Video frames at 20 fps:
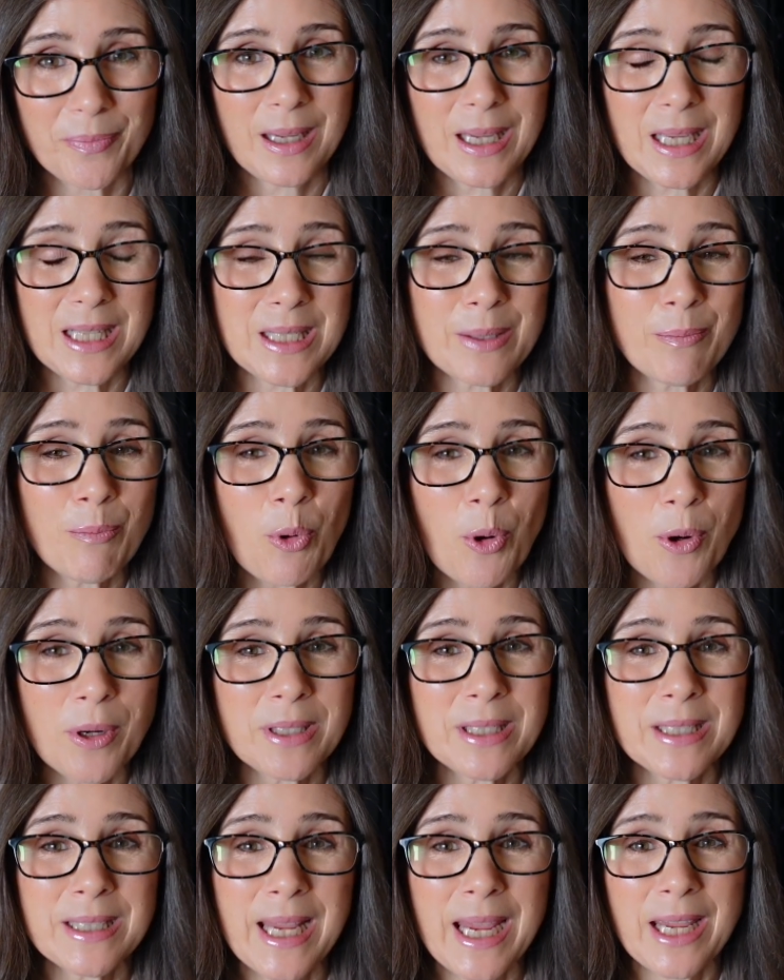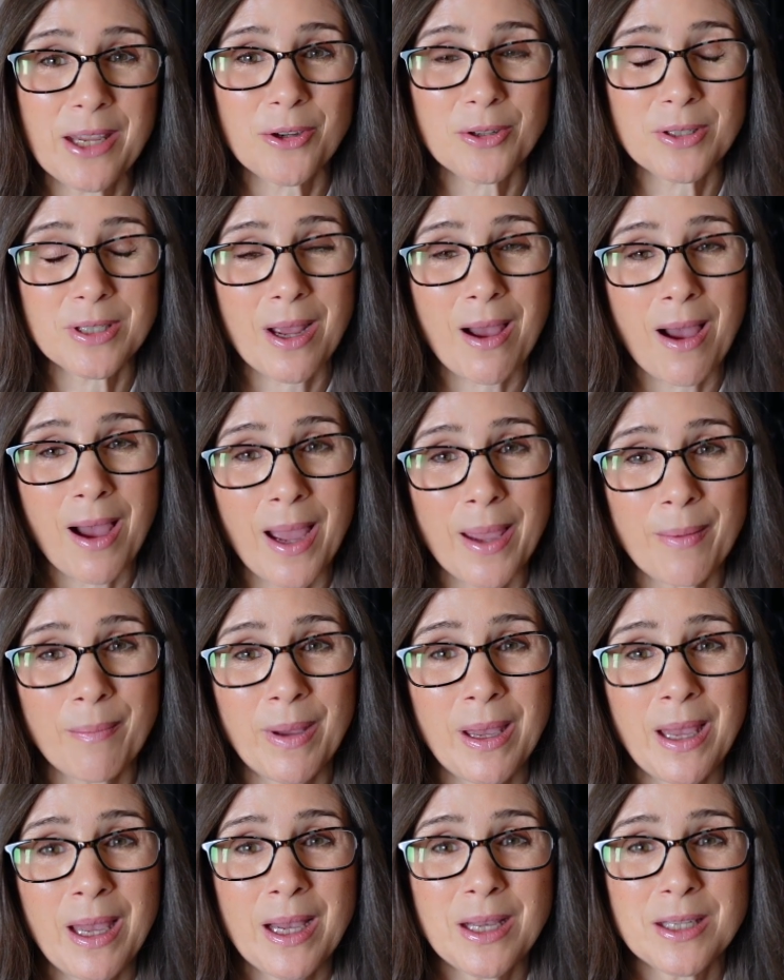It's important to take your
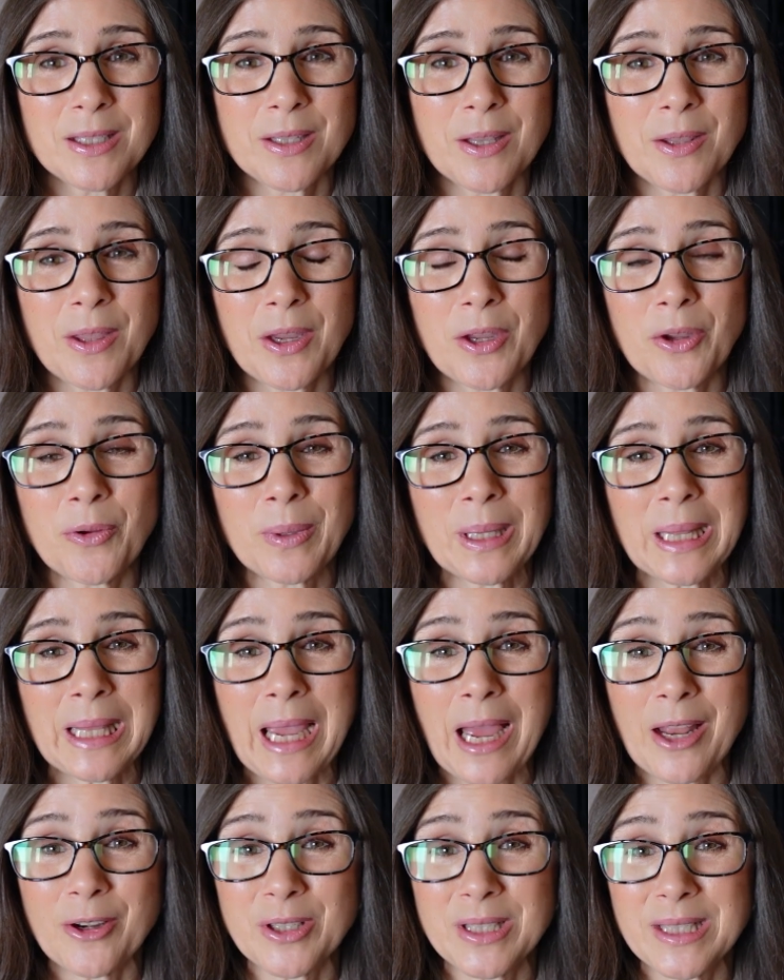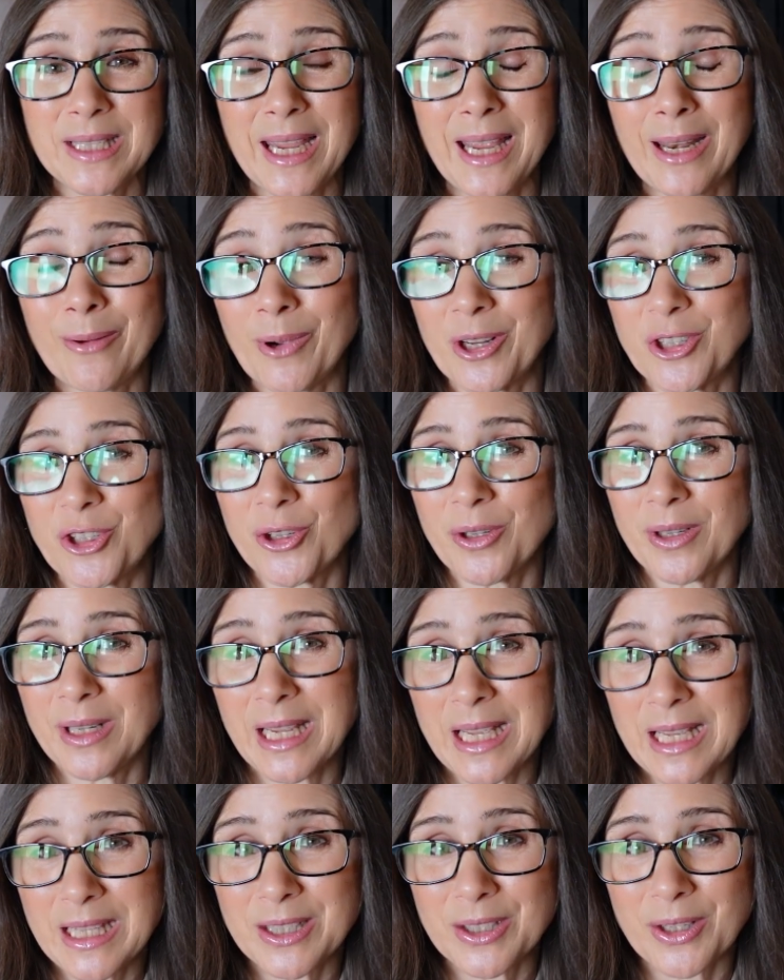time so that you really understand what your
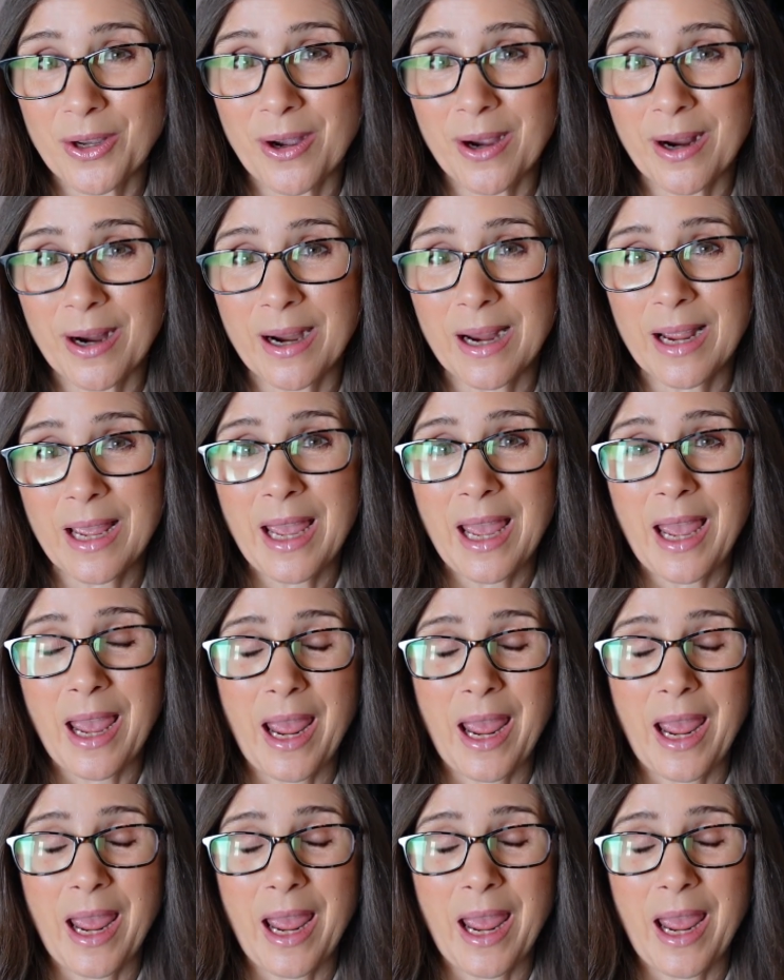needs are